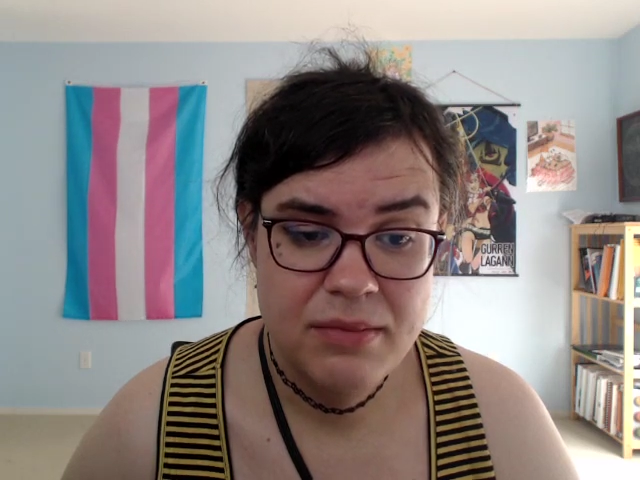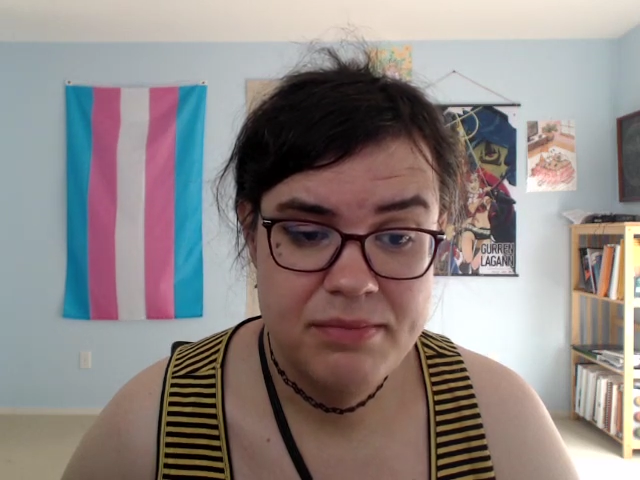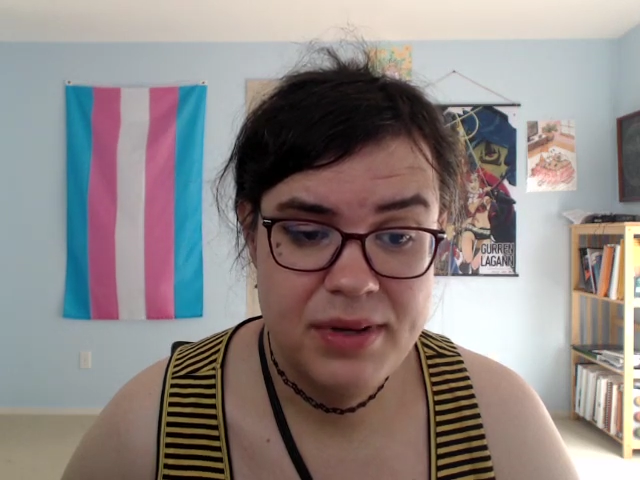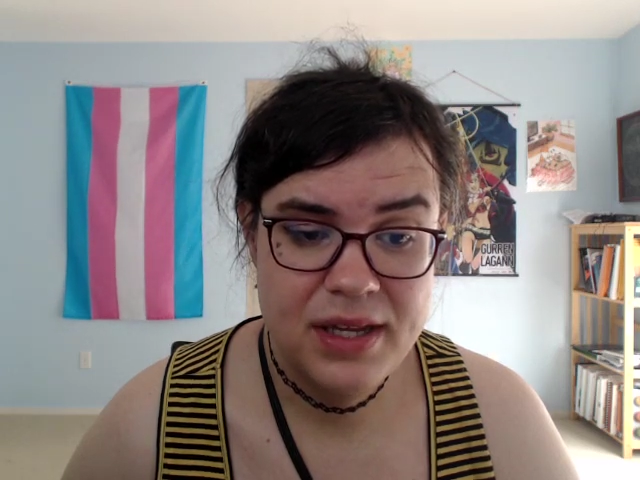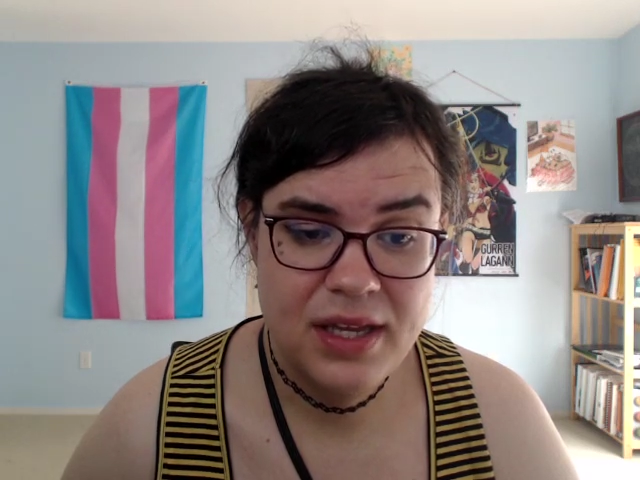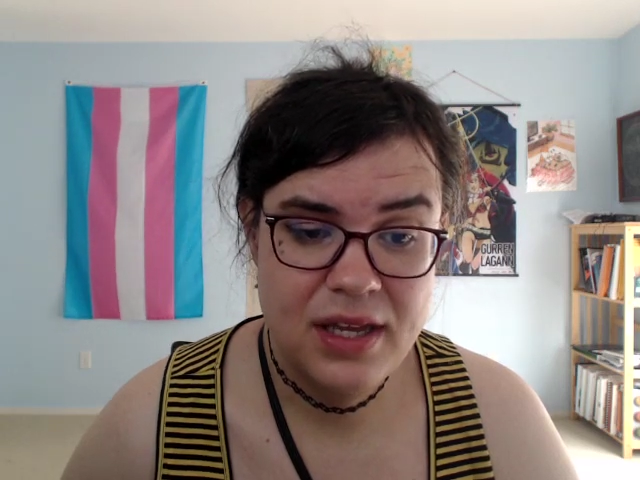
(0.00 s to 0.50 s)

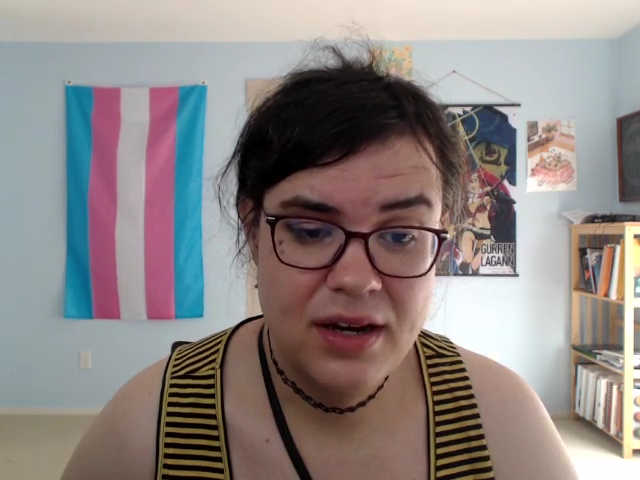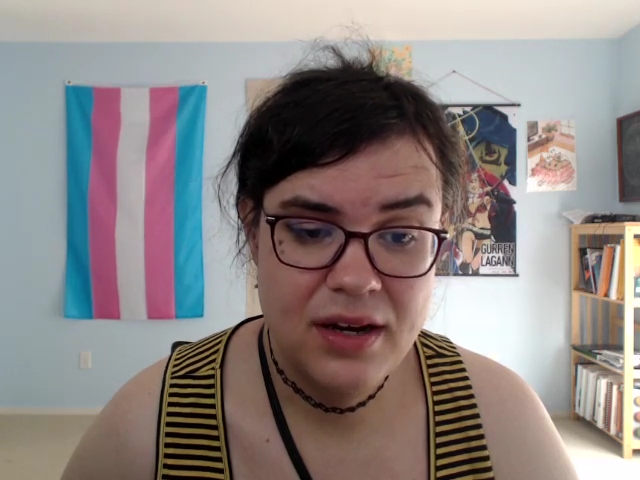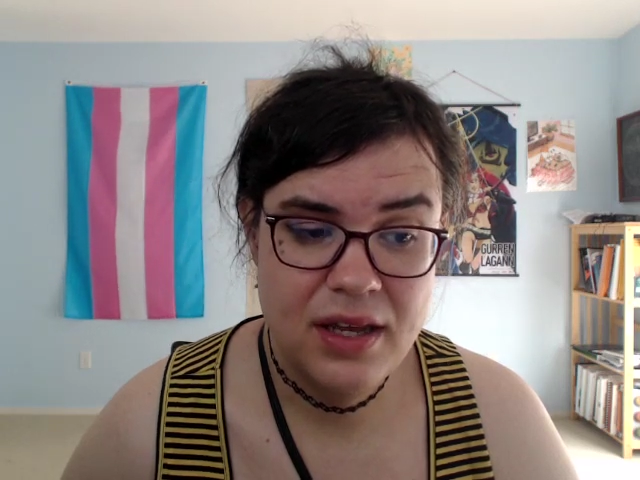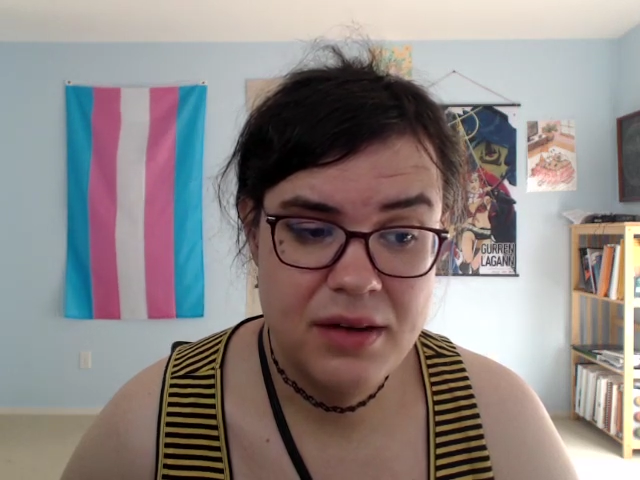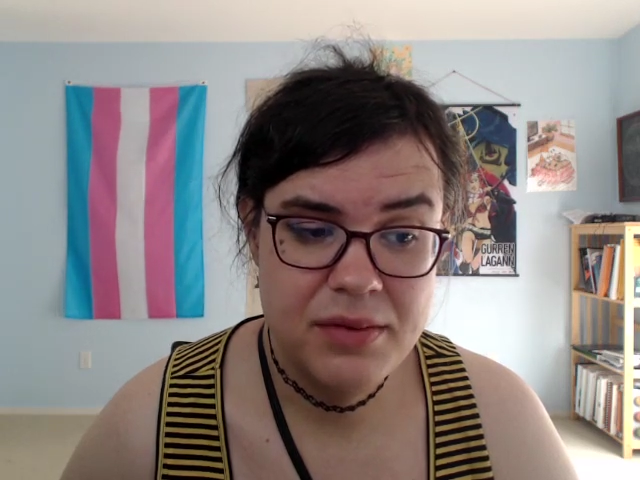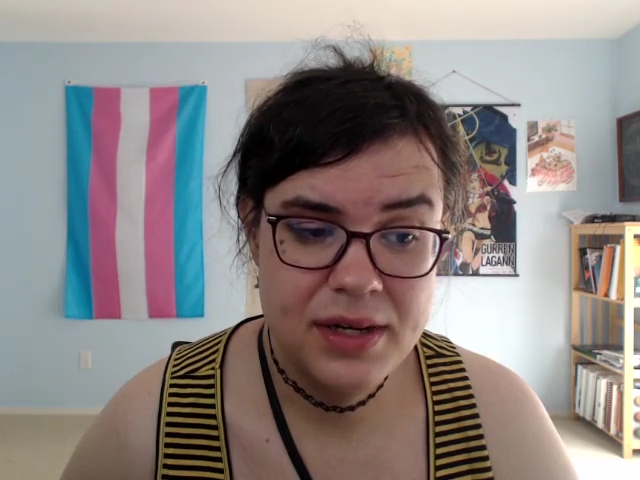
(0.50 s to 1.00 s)
but here
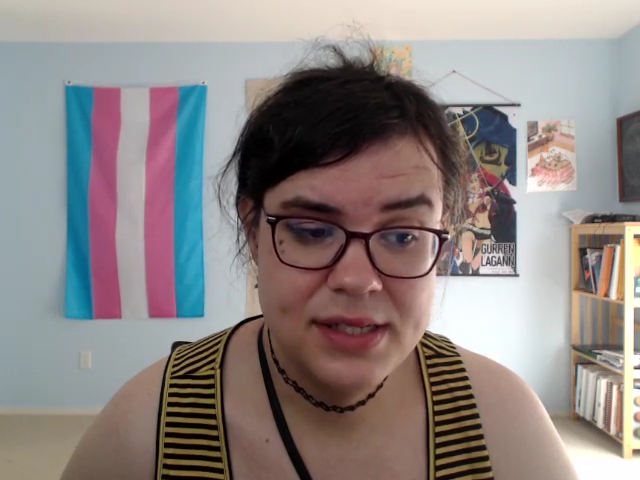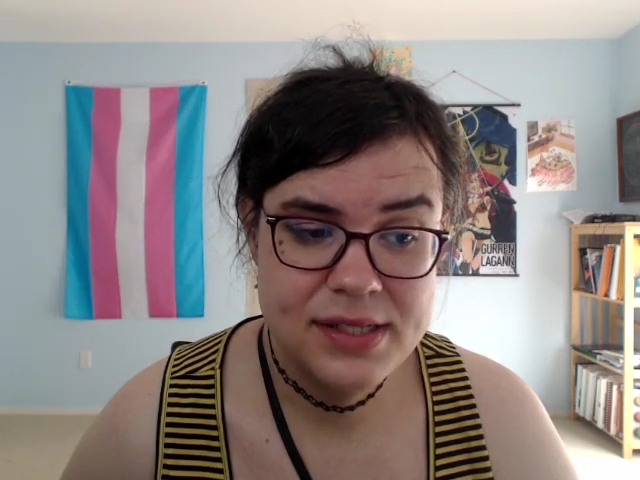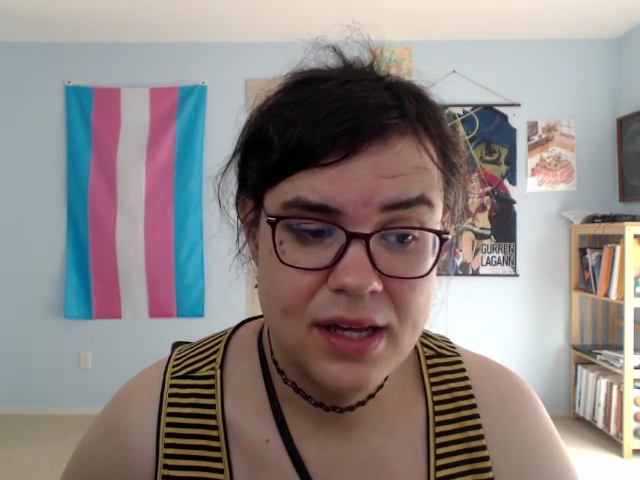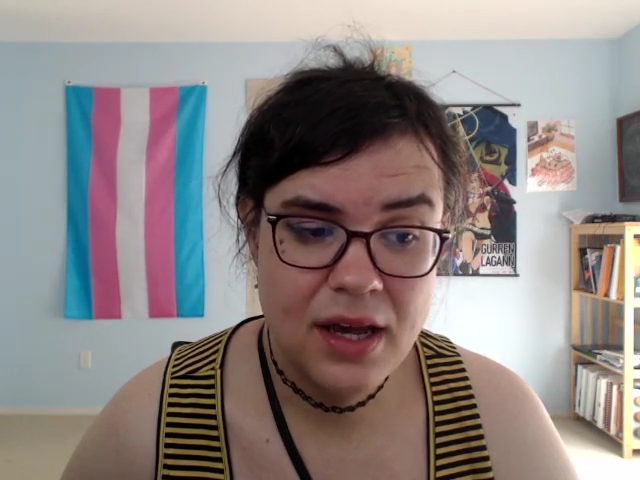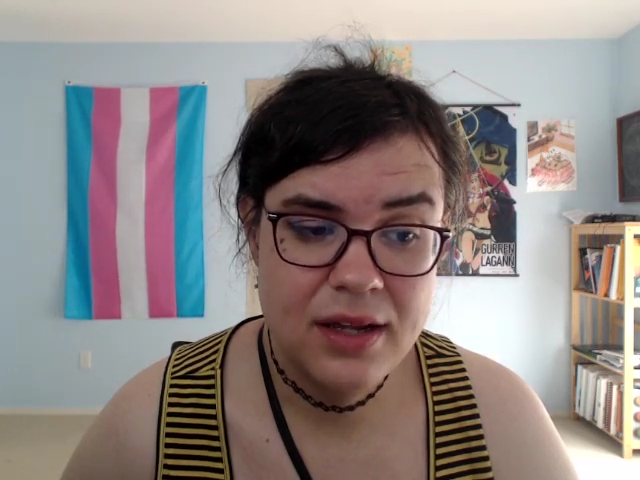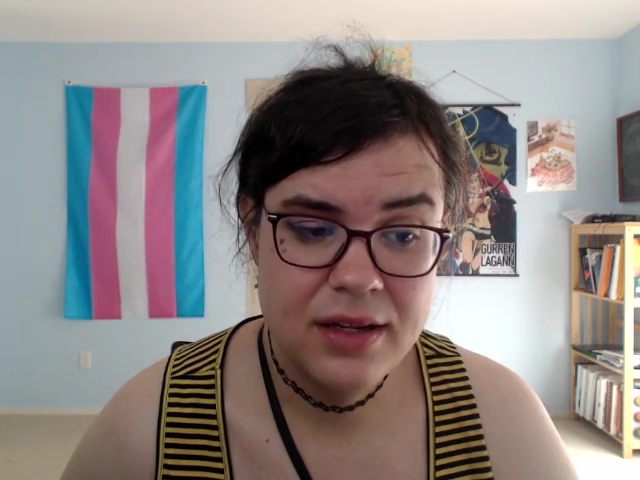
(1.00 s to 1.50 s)
he was
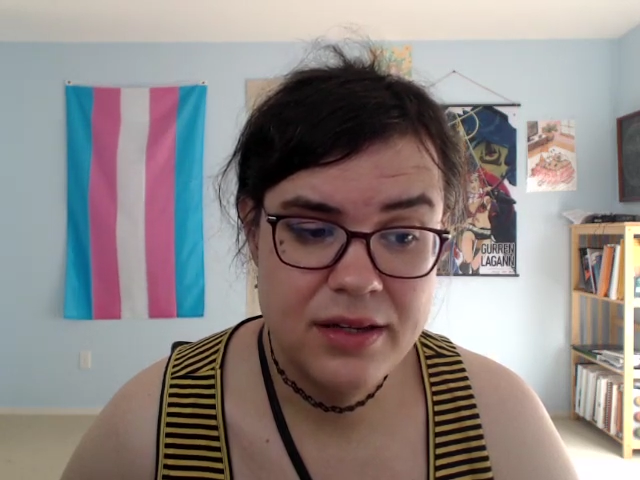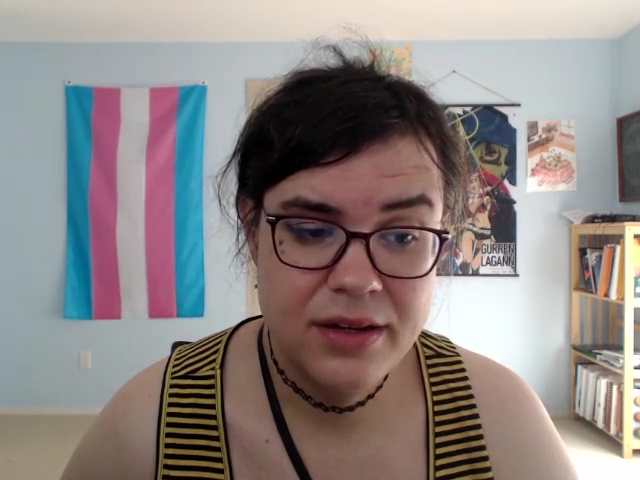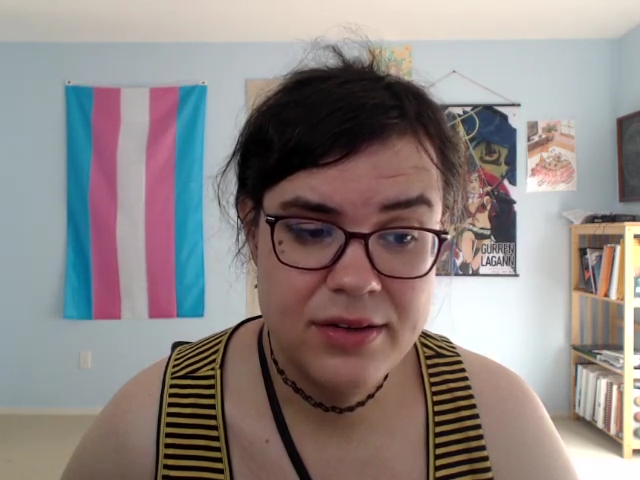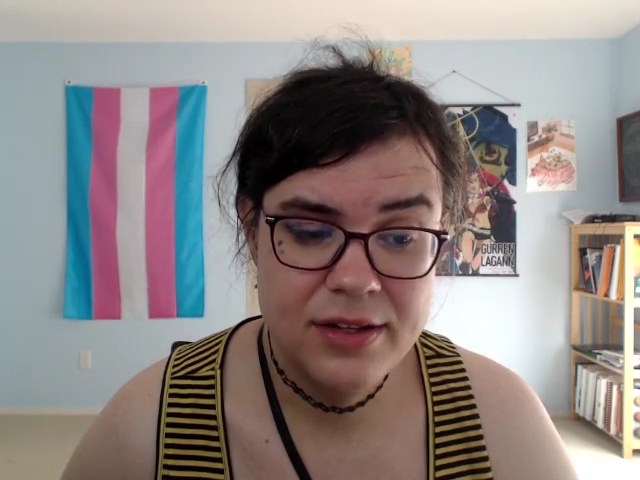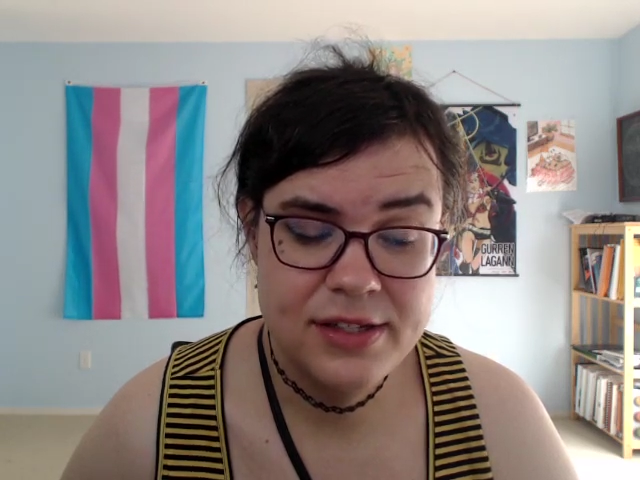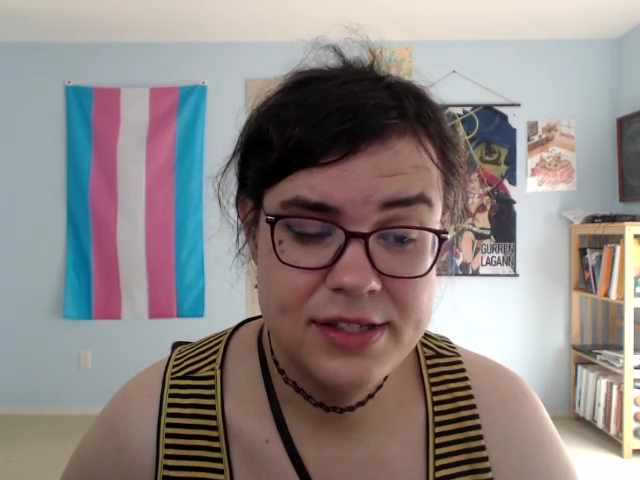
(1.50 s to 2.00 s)
all
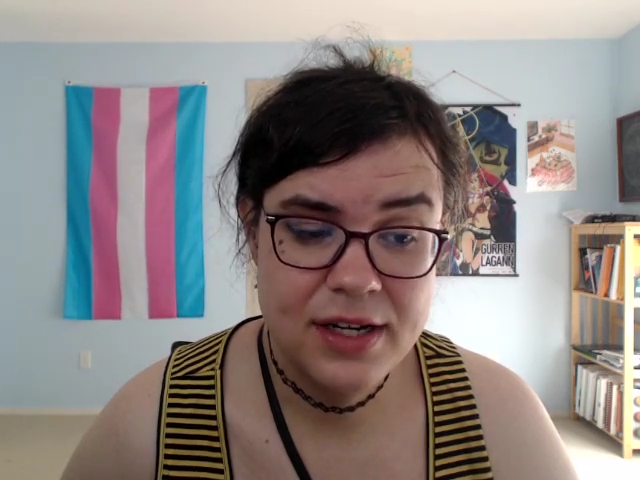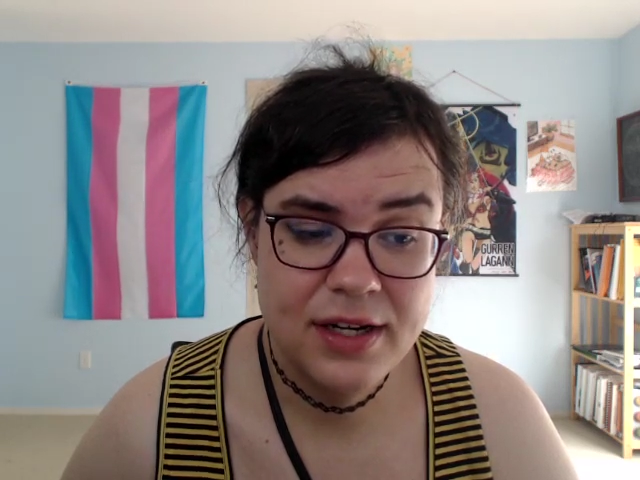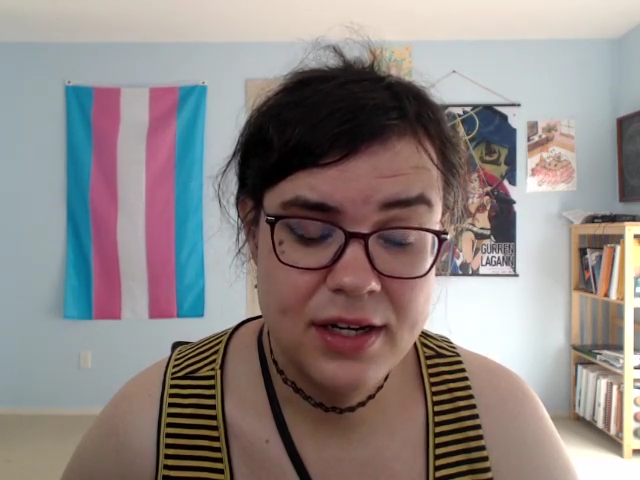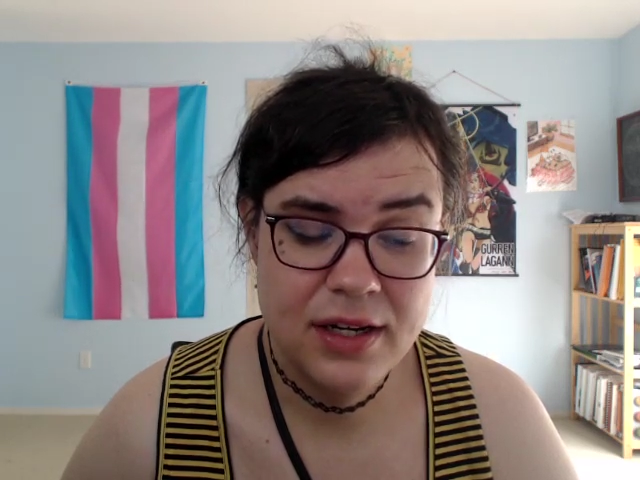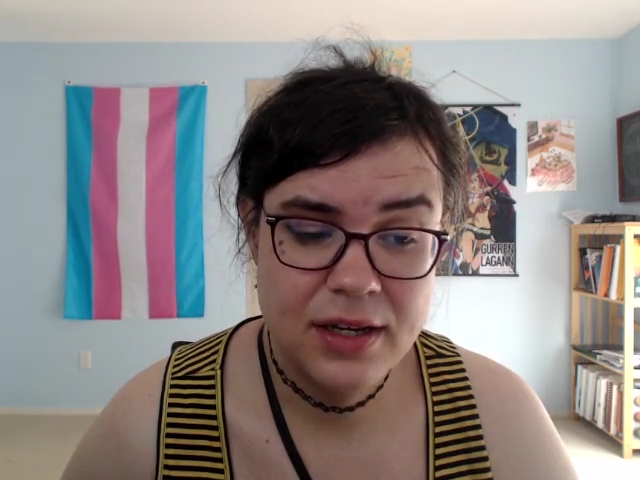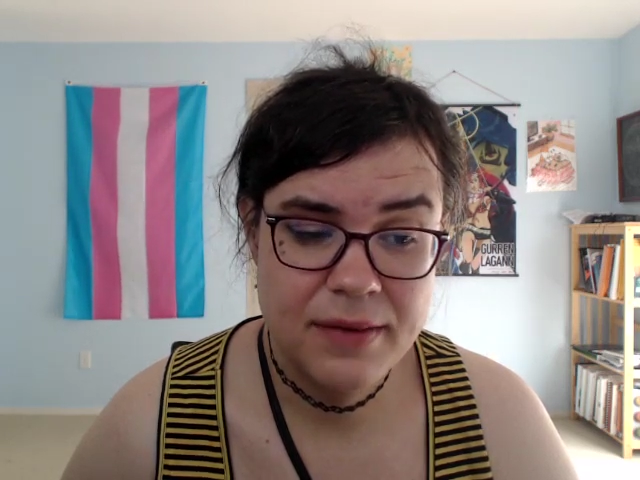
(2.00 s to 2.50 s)
alone in the
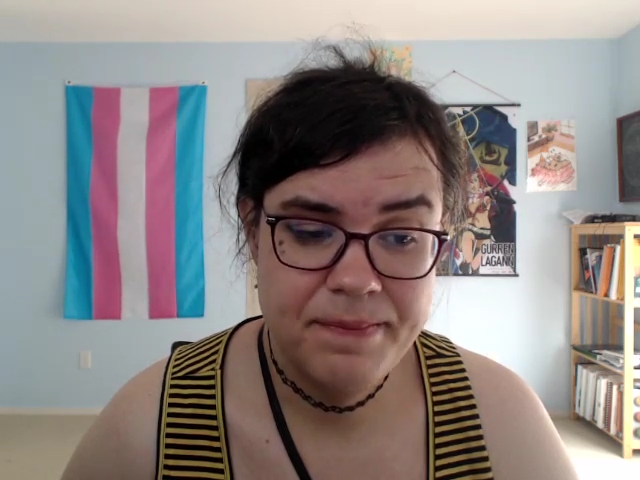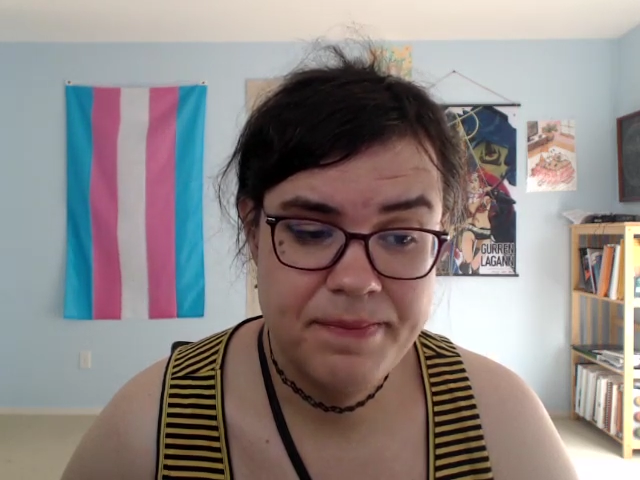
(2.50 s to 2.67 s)
dark,